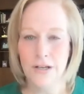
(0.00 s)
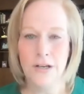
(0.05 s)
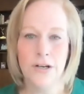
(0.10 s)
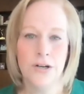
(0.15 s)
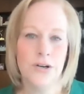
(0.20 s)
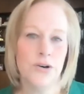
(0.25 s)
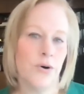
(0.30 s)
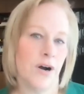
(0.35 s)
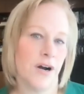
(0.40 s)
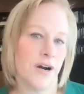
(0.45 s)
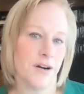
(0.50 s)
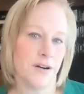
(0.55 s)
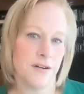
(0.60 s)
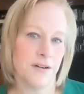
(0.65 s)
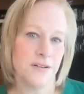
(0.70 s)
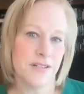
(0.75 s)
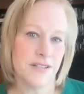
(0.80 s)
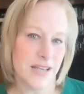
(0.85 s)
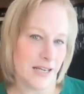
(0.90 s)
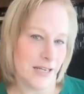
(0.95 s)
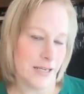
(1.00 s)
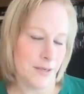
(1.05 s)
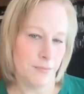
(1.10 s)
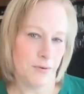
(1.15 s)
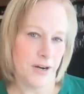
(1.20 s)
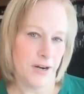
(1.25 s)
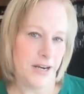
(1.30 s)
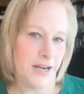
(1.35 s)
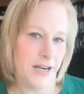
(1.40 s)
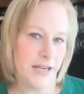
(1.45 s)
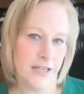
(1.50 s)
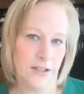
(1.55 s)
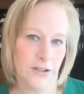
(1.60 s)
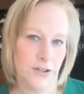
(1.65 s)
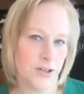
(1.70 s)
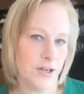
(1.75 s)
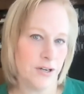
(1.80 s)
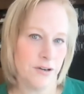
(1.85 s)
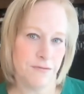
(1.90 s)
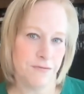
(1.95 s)
who are celebrating and
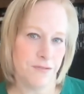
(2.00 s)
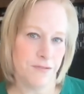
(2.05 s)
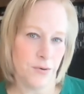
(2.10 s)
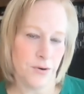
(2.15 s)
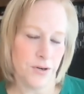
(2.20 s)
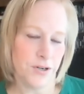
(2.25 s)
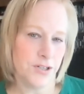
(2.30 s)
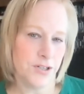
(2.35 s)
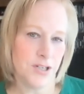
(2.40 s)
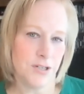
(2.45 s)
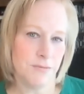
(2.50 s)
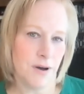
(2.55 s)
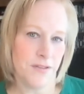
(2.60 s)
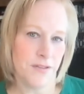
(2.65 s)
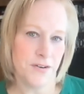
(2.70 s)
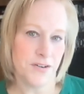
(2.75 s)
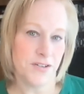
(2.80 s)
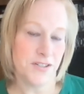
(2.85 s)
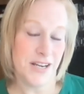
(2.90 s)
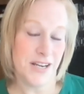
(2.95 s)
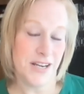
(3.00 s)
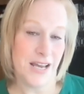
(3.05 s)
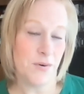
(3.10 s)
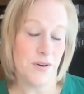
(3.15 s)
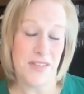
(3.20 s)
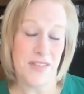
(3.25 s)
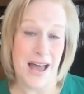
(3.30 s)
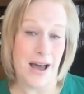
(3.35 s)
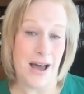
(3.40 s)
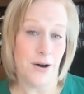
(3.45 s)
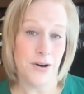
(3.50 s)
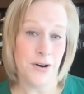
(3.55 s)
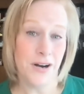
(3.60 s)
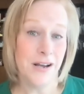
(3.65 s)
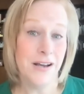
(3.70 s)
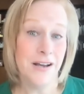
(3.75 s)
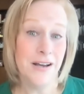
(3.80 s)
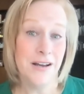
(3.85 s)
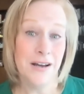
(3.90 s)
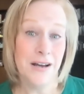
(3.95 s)
looking forward to Mother's Day without
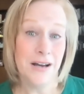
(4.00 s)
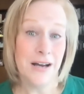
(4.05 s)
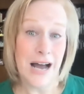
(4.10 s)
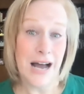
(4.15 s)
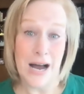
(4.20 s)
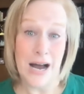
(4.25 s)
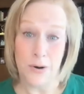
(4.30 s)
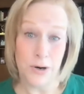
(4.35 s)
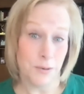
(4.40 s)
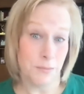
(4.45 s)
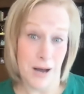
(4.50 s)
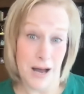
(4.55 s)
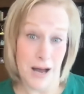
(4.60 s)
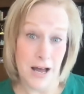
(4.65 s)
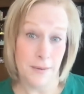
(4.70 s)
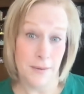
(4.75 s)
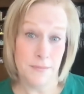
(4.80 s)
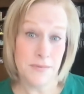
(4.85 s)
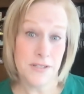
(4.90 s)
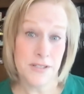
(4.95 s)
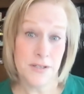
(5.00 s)
our moms.